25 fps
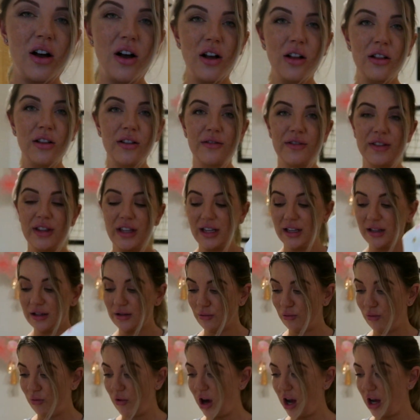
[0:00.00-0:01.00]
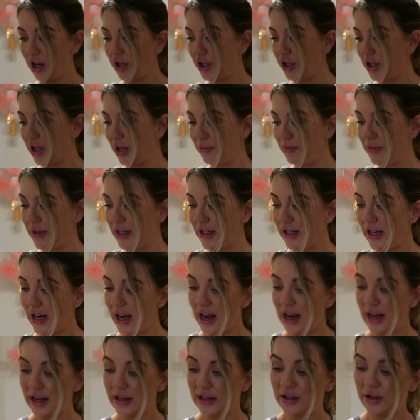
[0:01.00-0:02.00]
all of these washed up
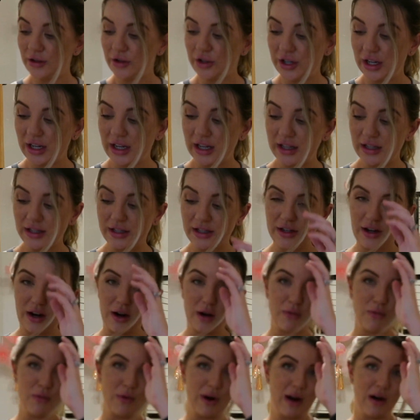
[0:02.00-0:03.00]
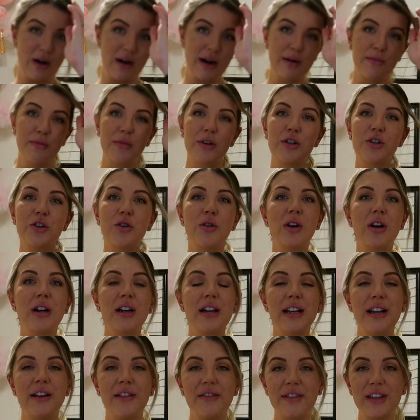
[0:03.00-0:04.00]
today so she can start wearing
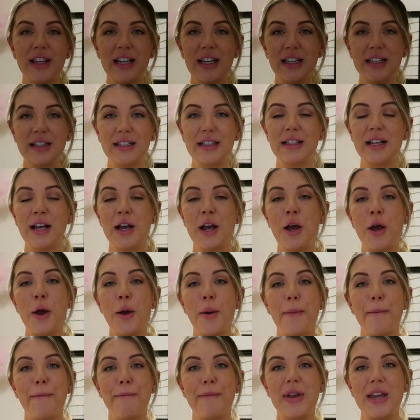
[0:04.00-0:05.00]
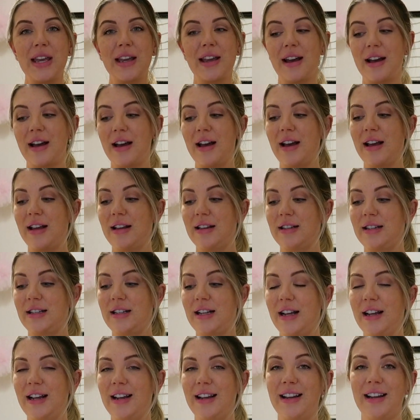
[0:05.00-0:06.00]
majority of these,
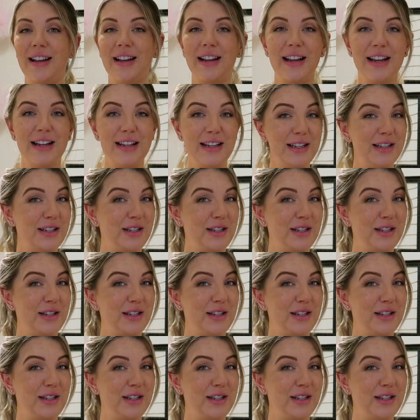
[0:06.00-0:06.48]
because it